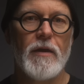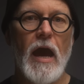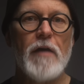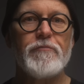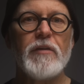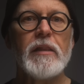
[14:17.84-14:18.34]

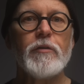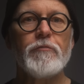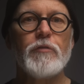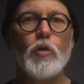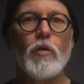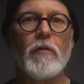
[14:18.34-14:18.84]
A field of
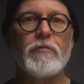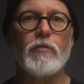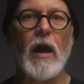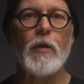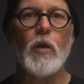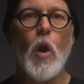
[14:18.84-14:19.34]
view of
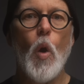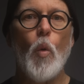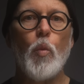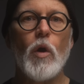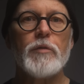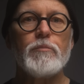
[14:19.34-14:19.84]
around
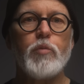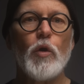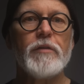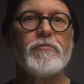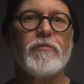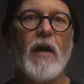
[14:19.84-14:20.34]

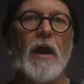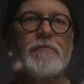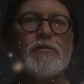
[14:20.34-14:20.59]
1.5